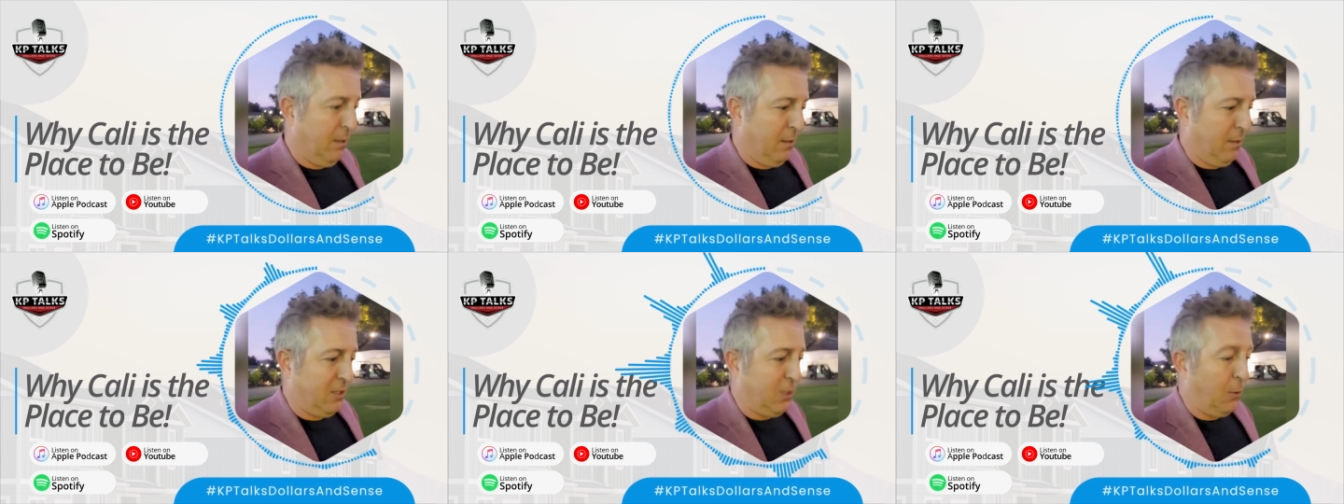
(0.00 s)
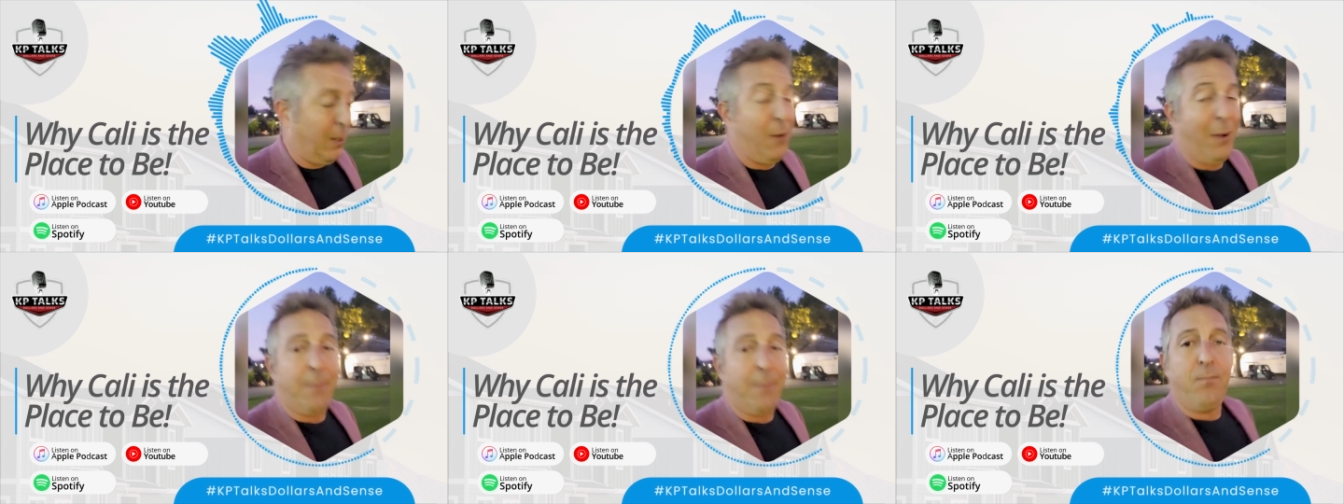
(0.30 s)

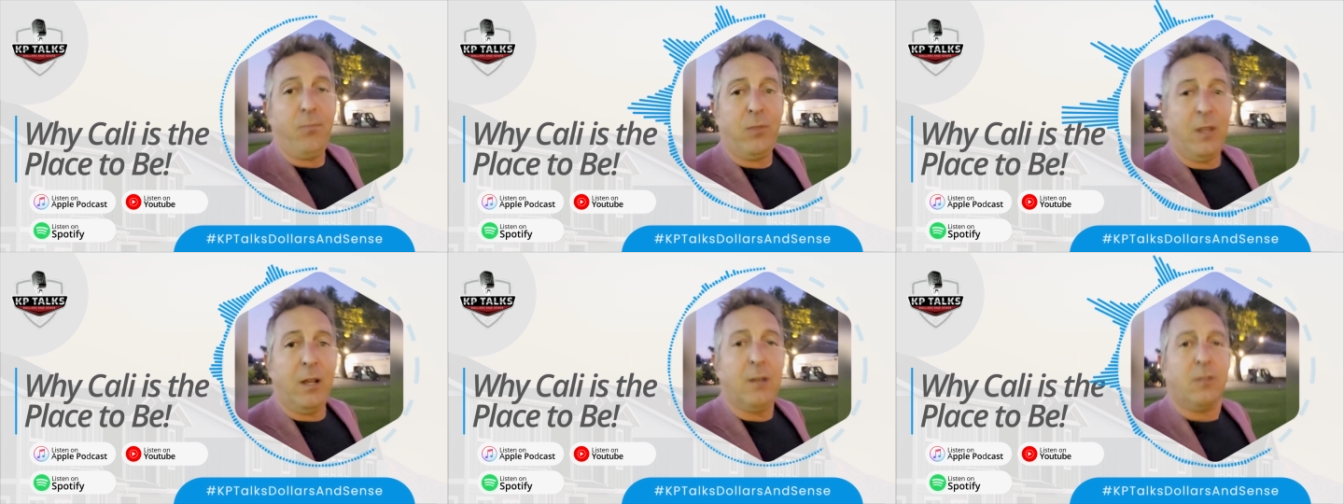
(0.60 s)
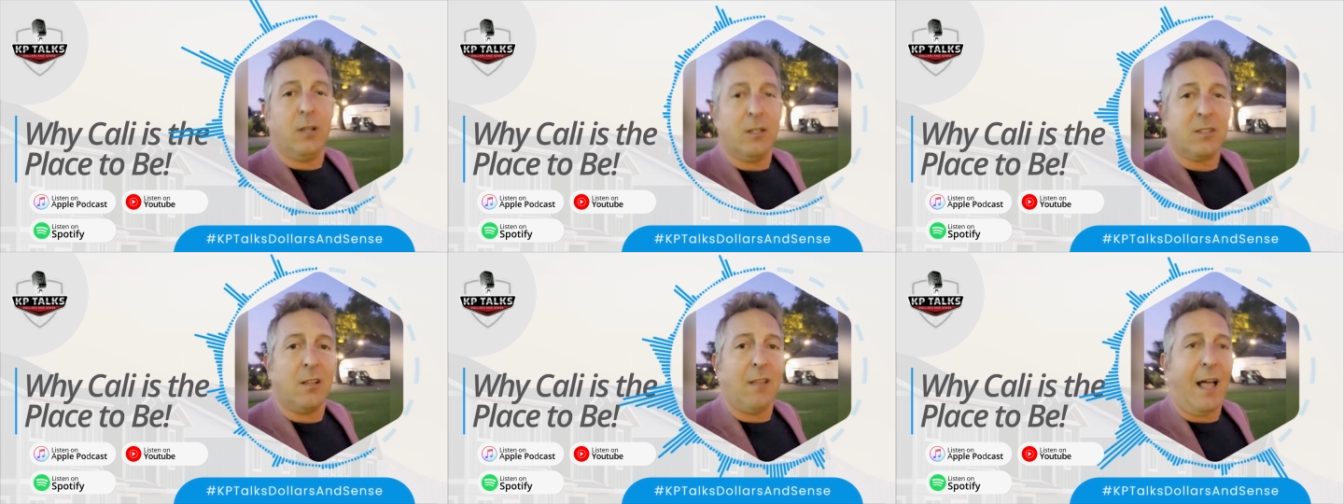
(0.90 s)
So anyway, there,
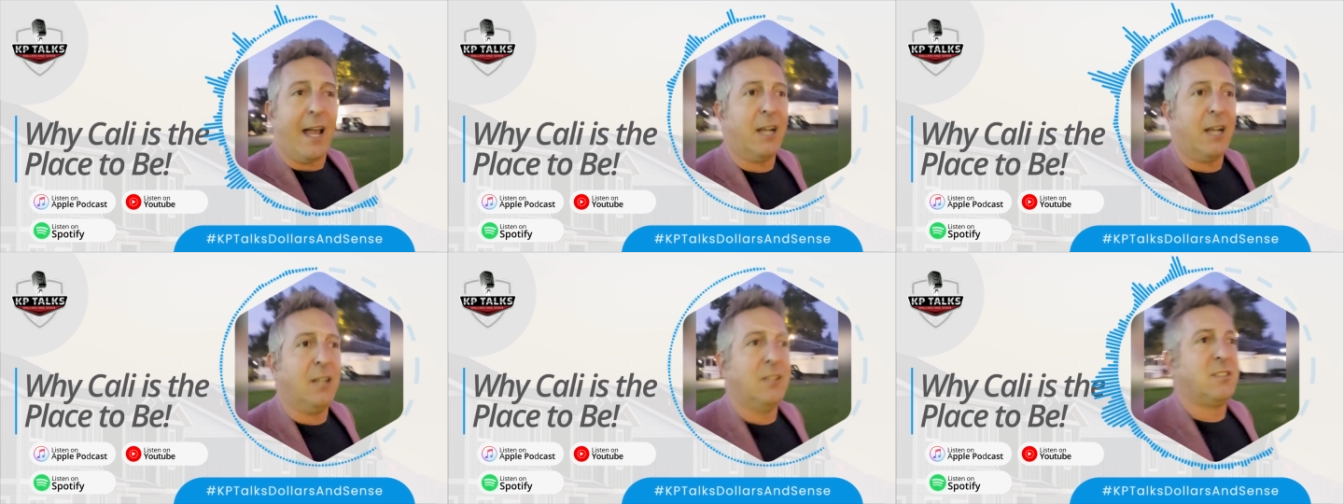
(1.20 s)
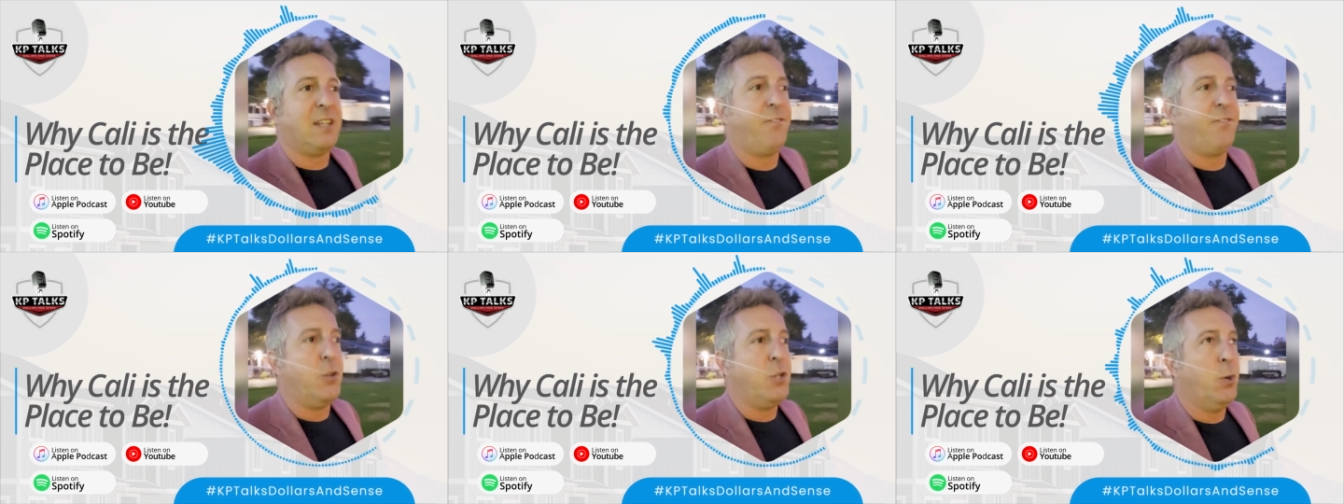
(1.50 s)
there's a lot of good
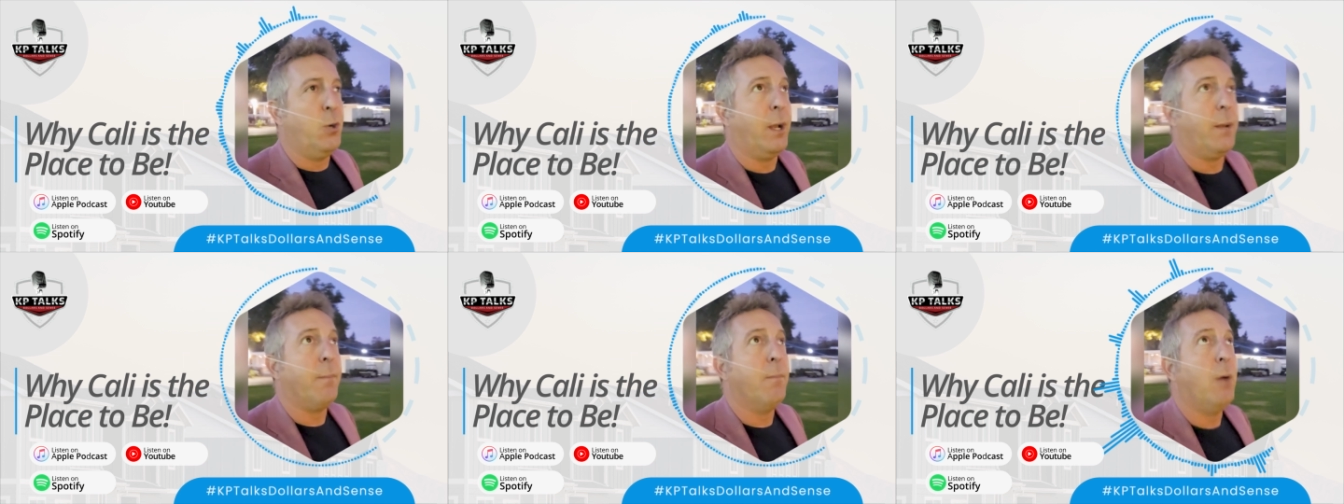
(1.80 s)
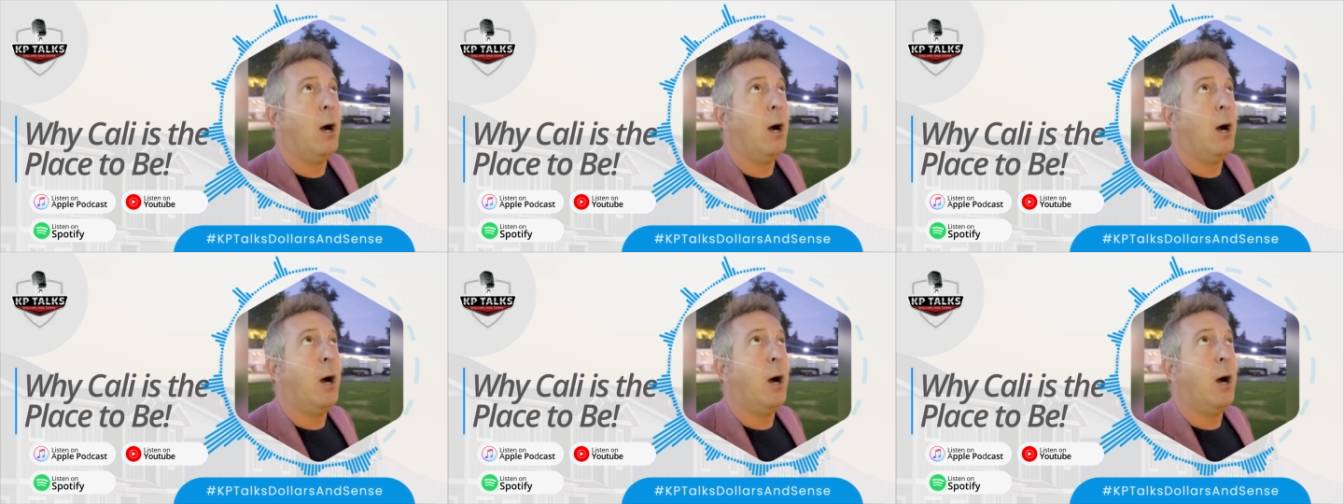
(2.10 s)
stuff they're doing.